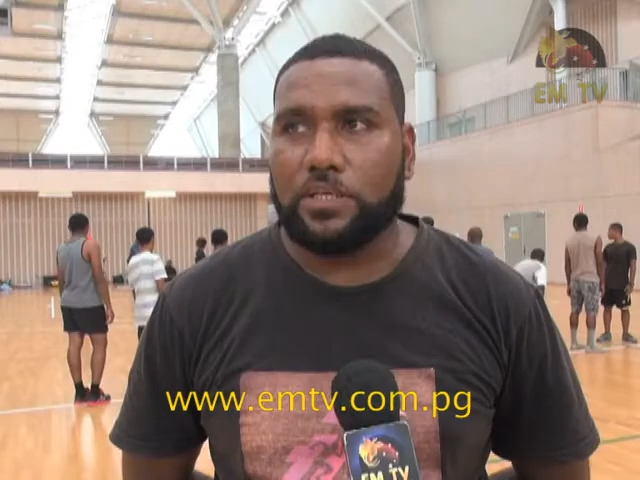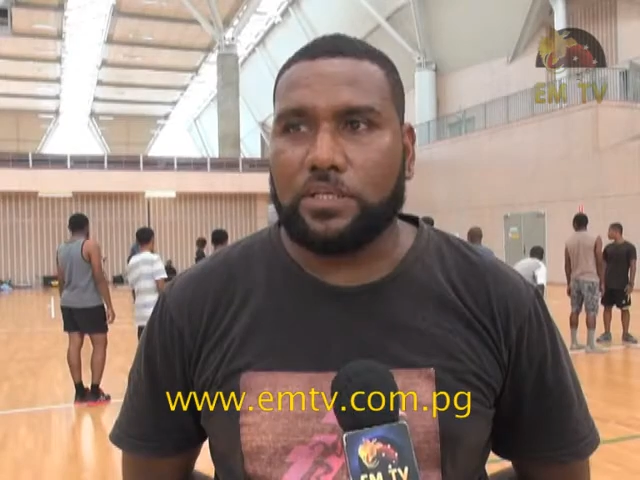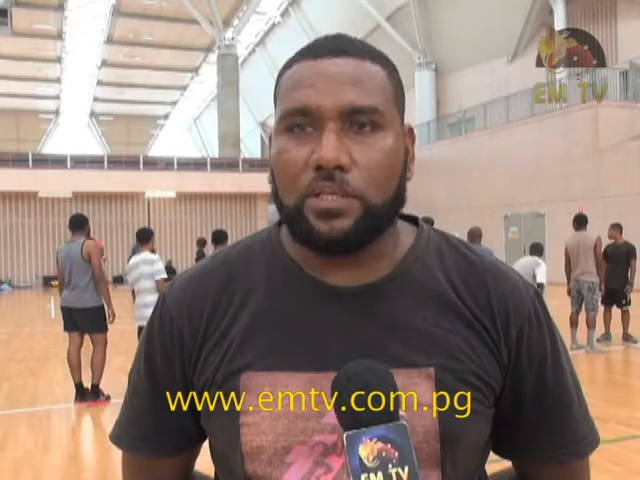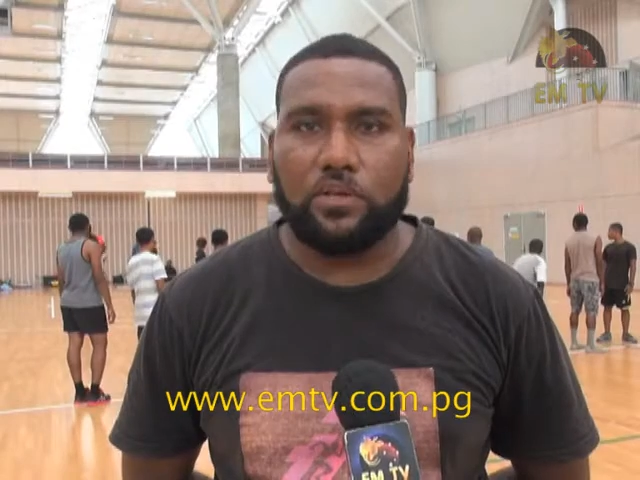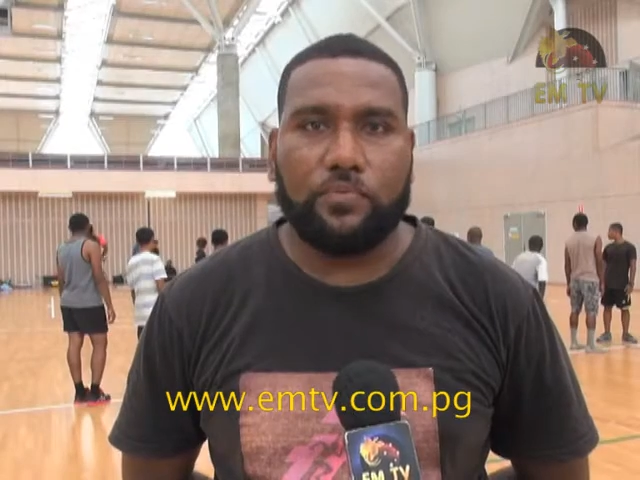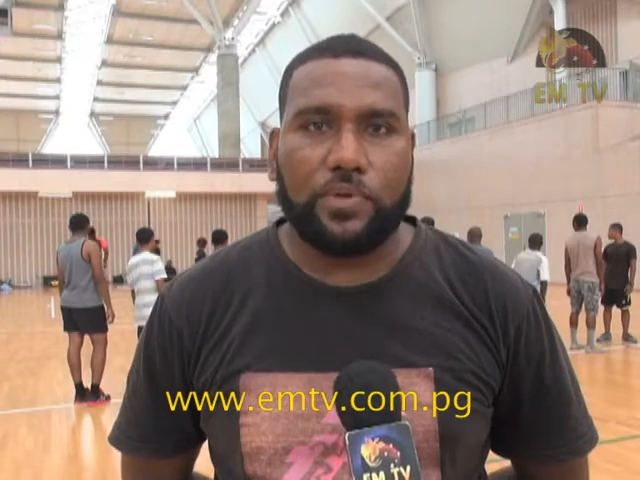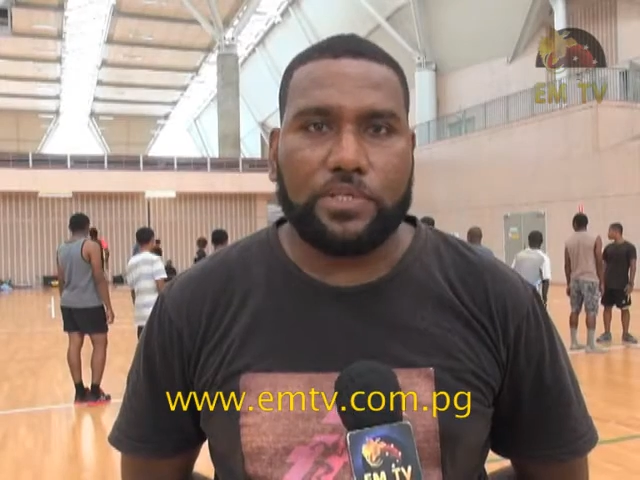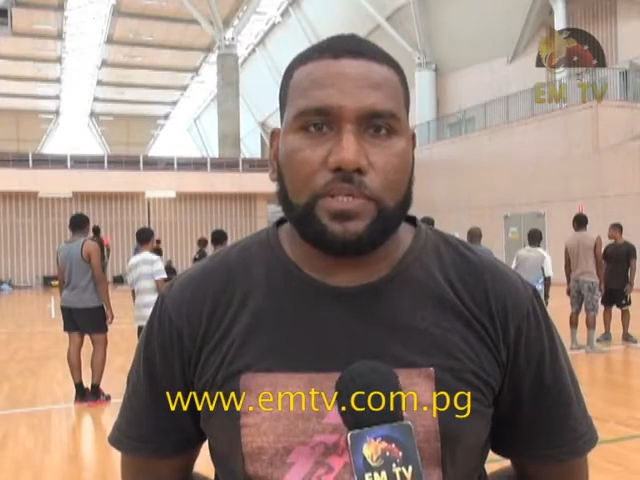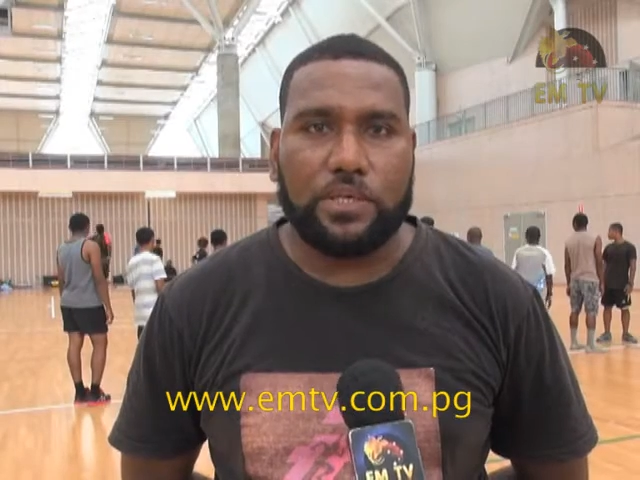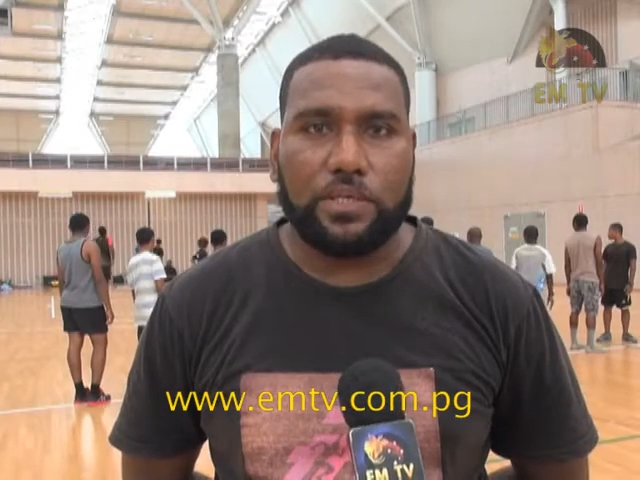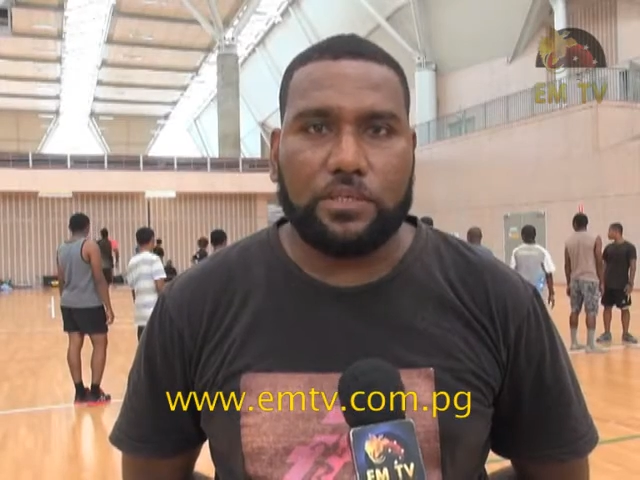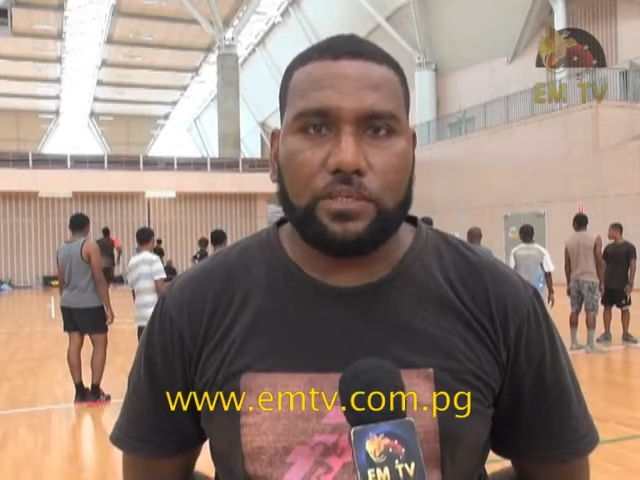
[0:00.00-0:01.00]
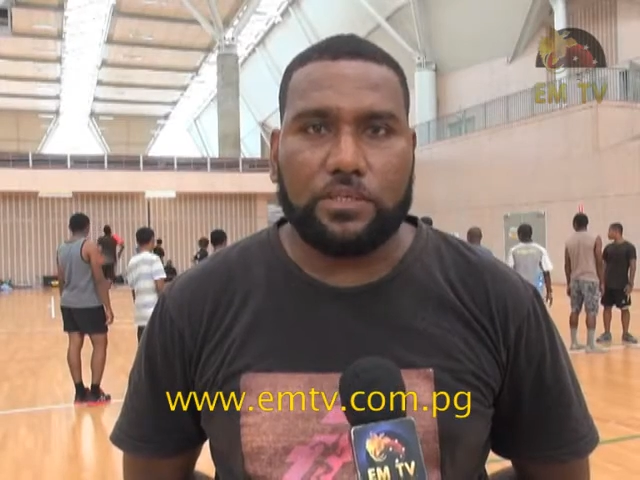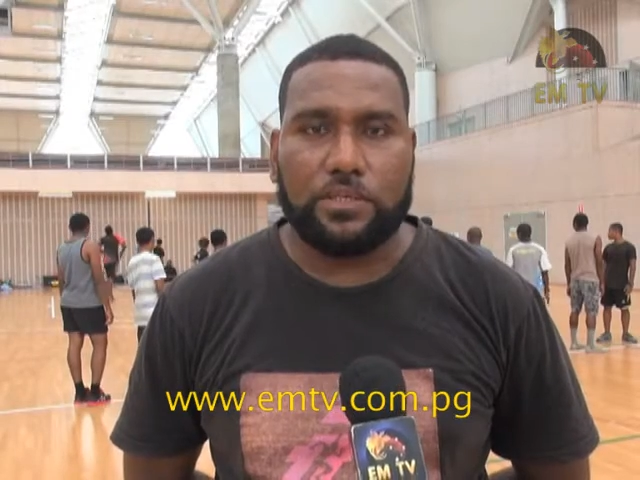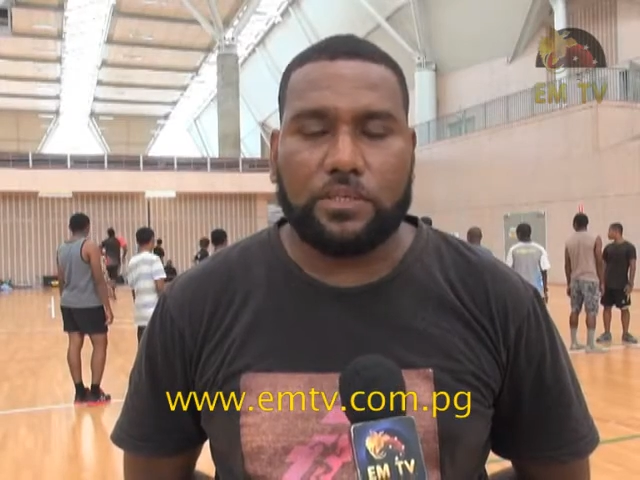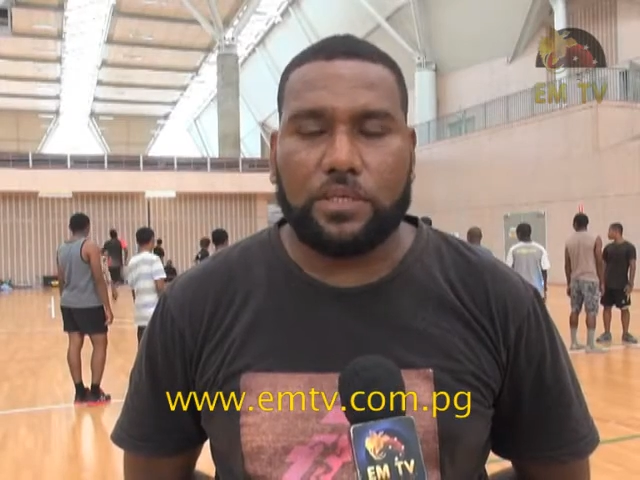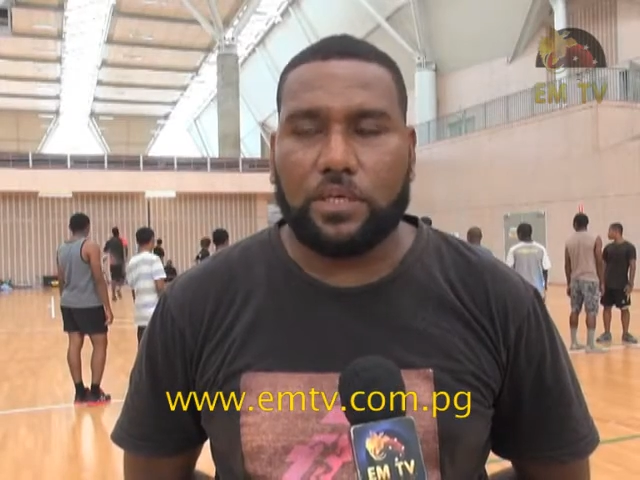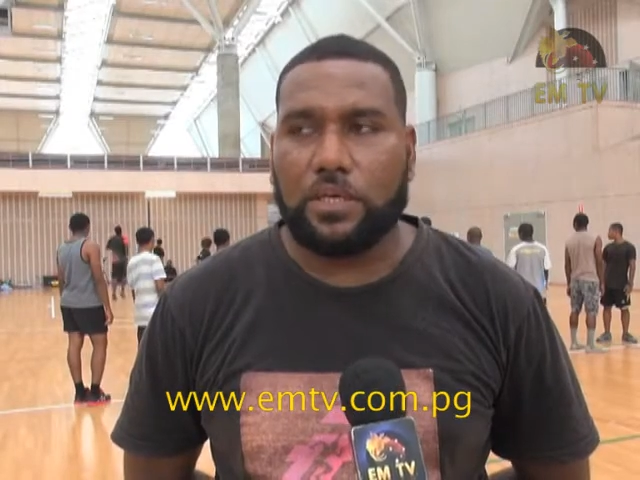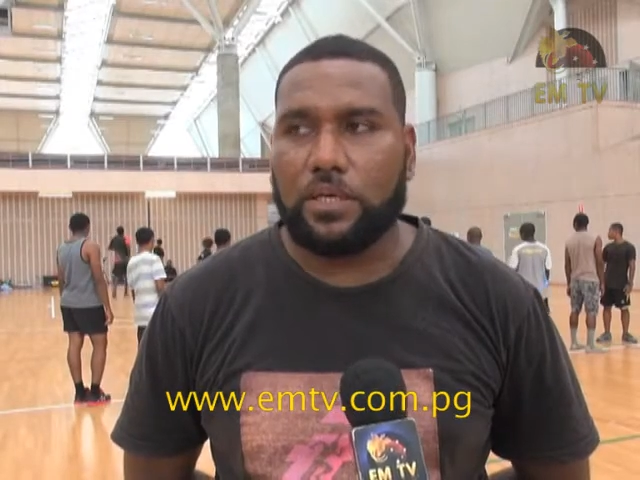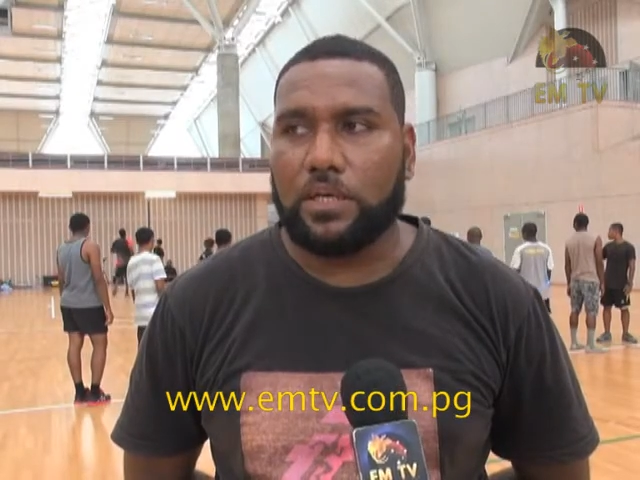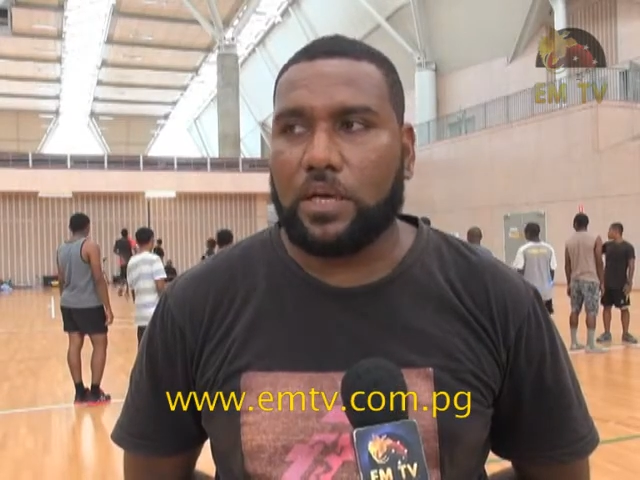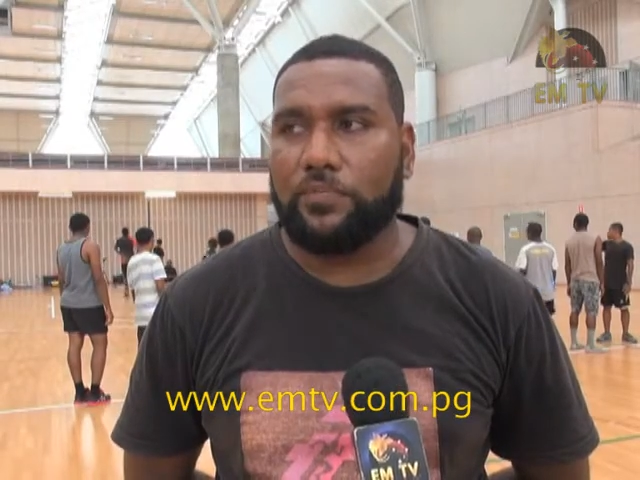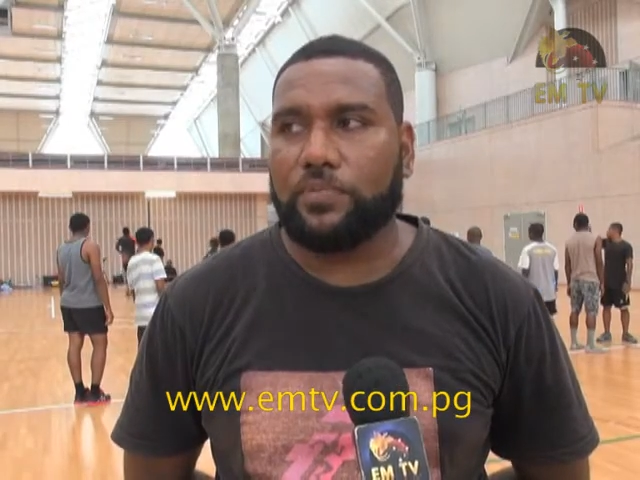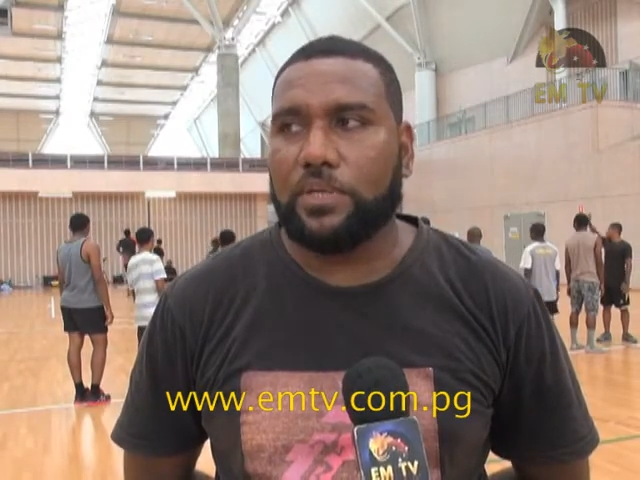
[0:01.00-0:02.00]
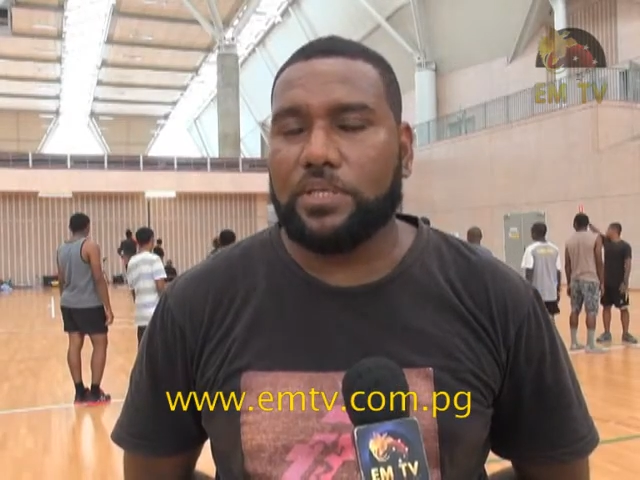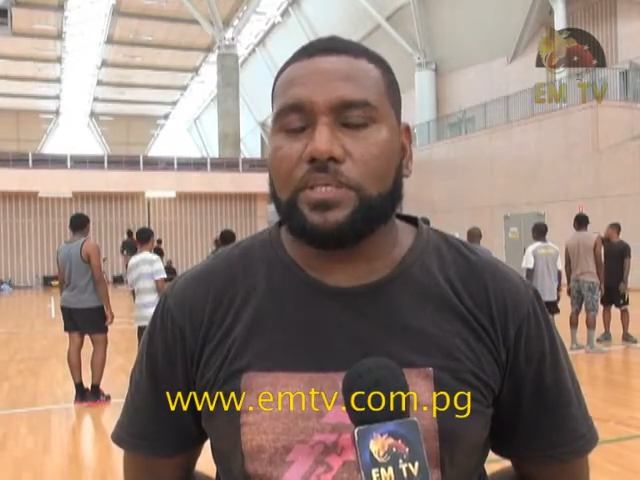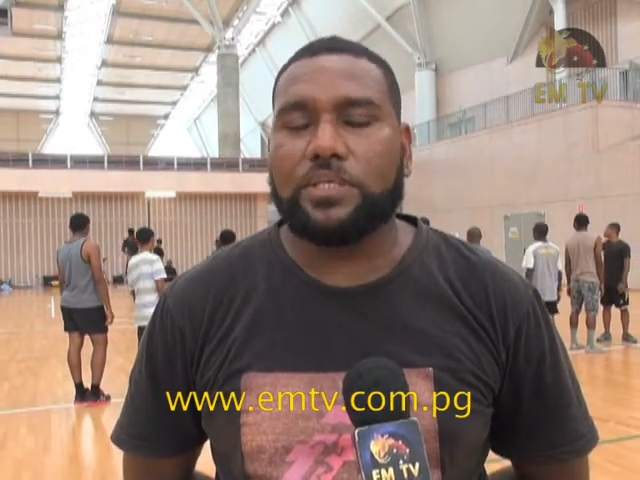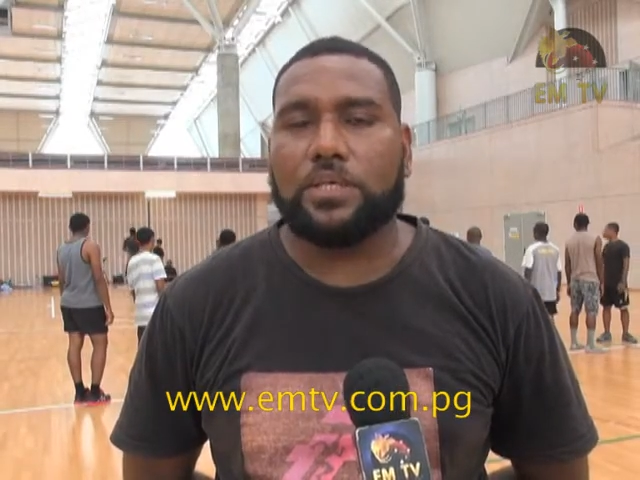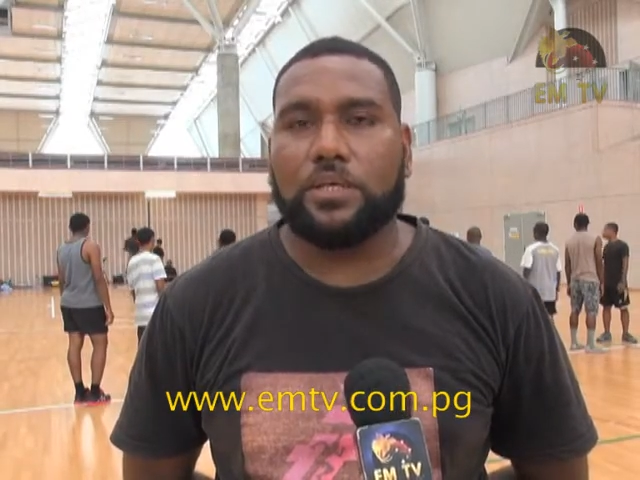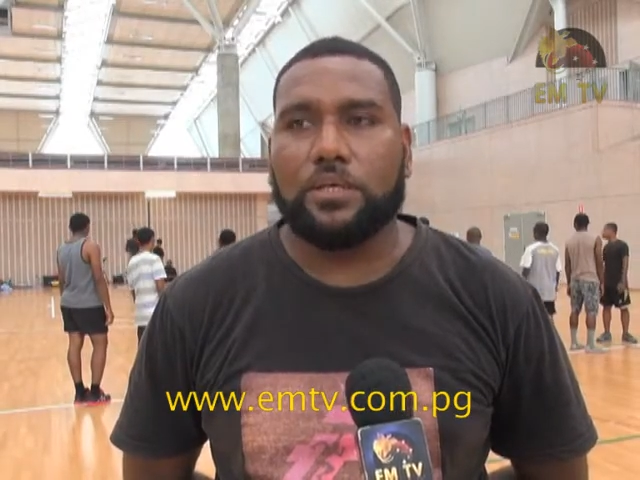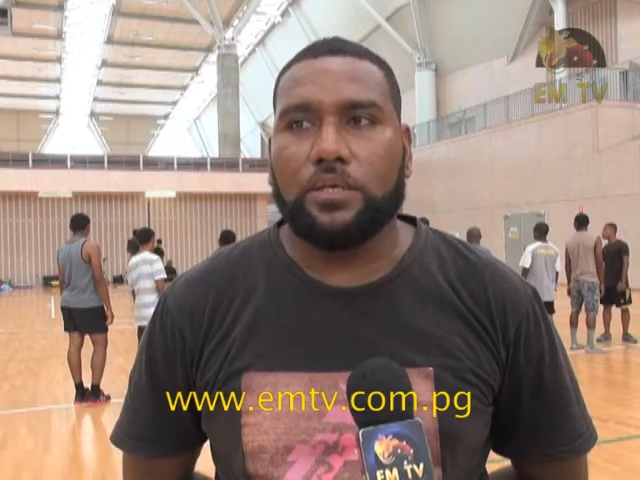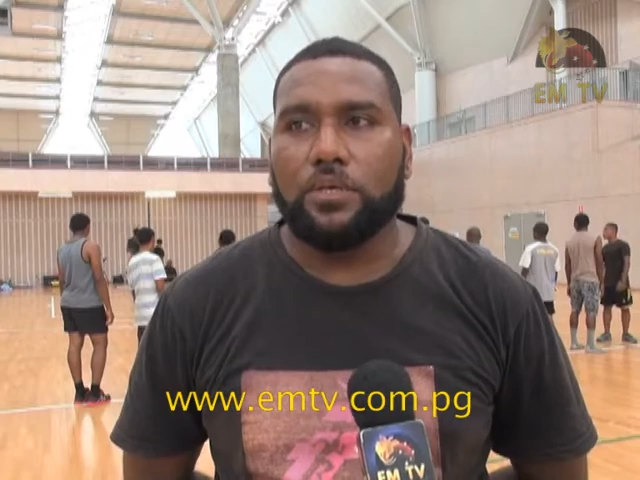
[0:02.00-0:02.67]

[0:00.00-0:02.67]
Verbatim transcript: Center of Excellence uh, after Easter